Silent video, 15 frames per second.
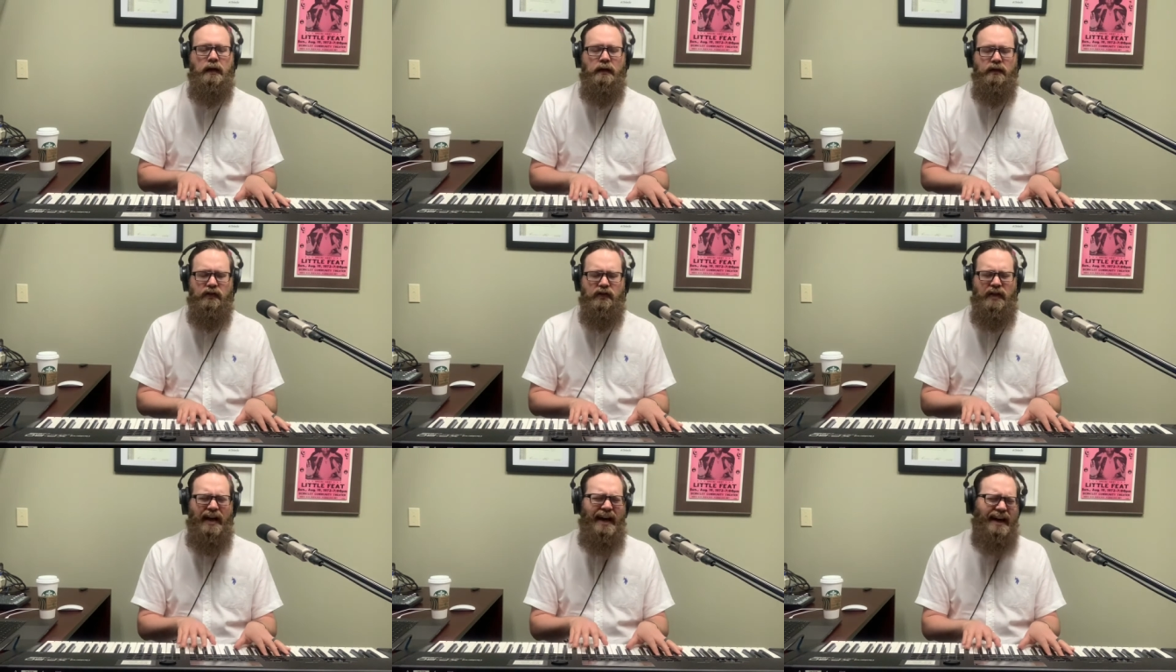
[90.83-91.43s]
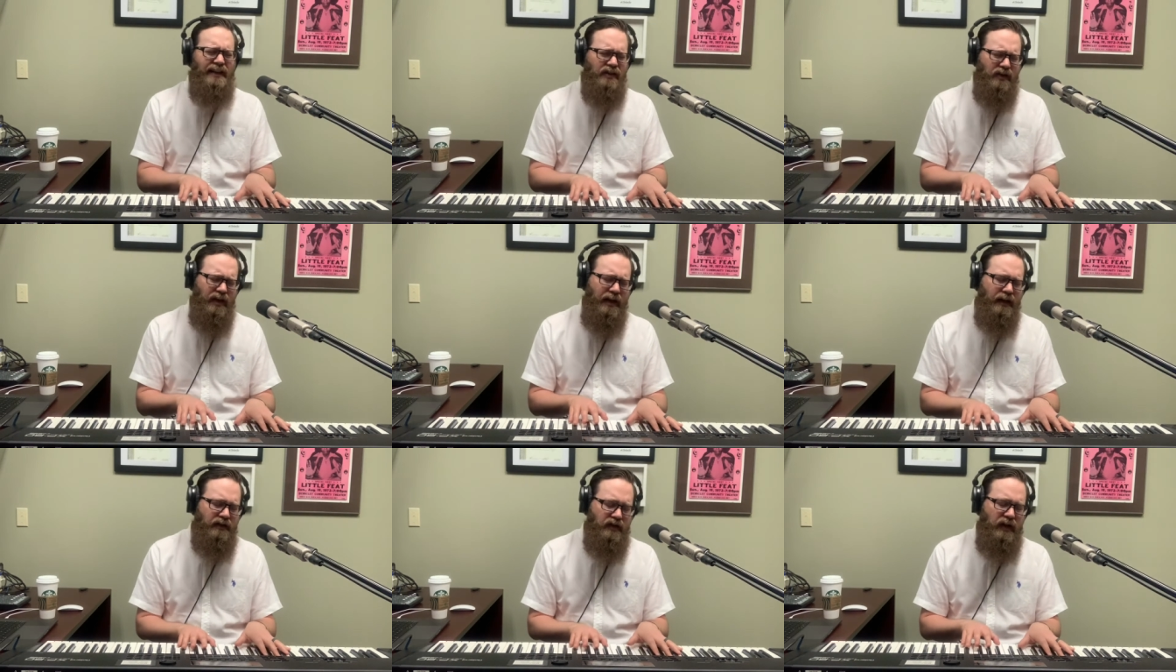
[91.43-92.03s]
Says
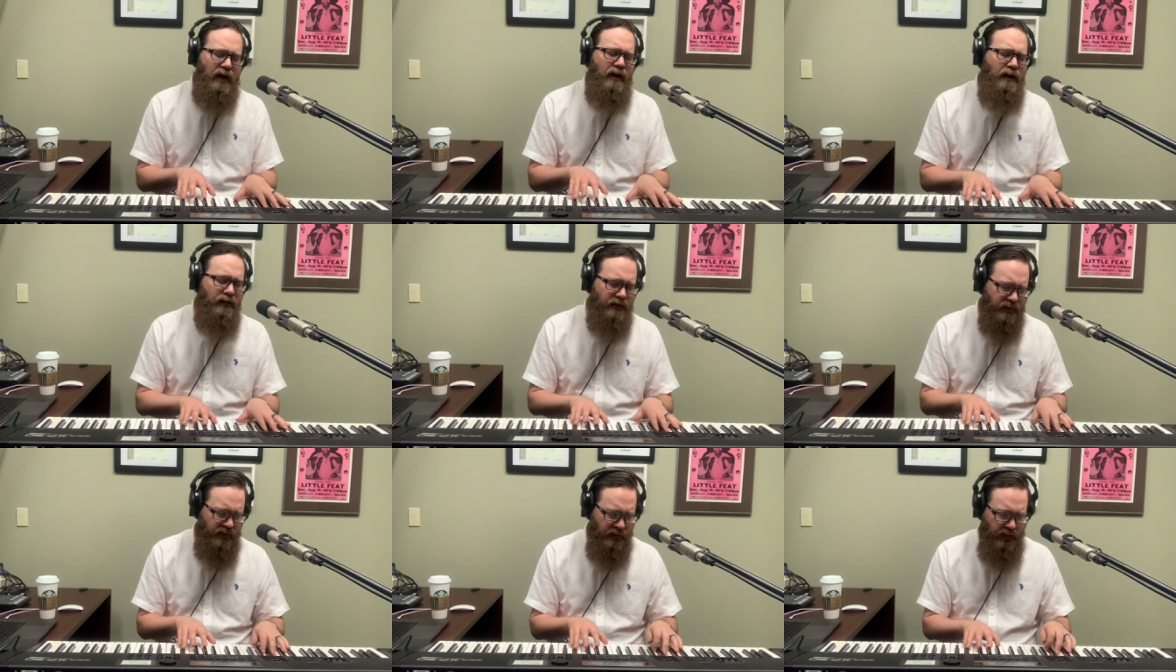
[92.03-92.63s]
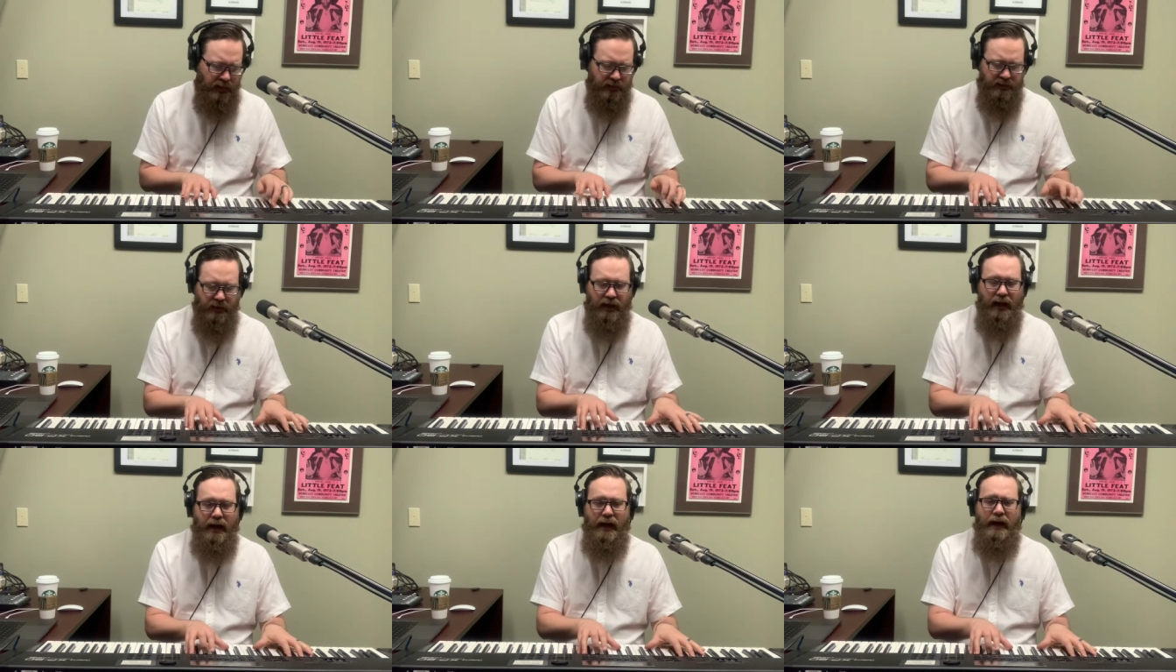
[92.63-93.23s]
she talks to
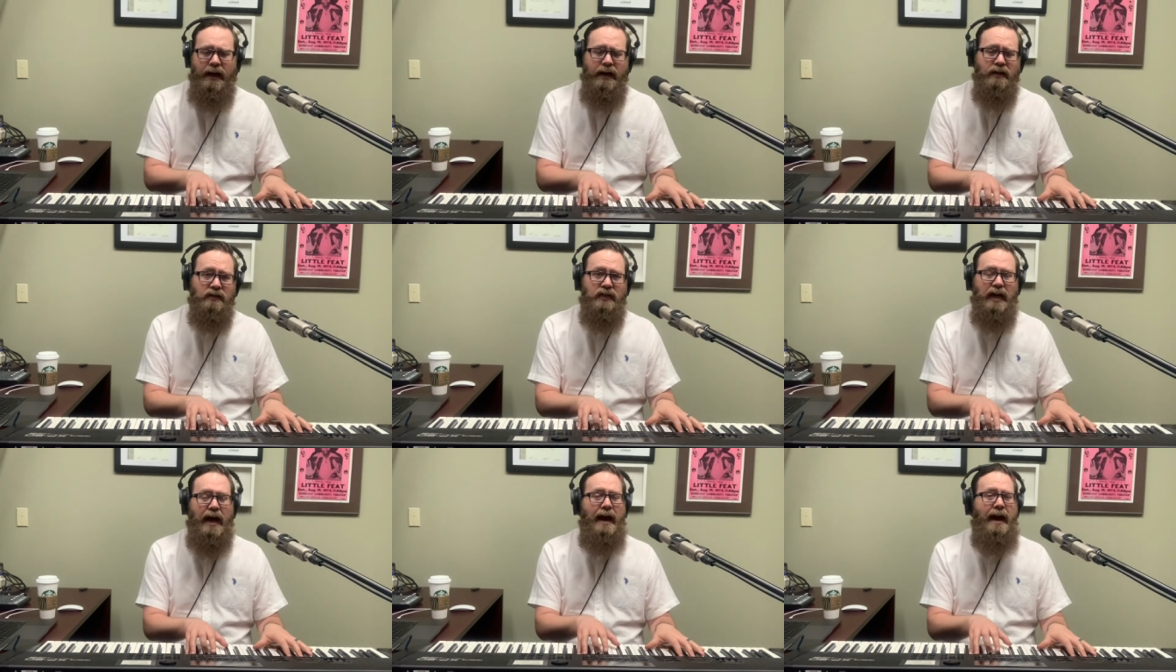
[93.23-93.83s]
angels.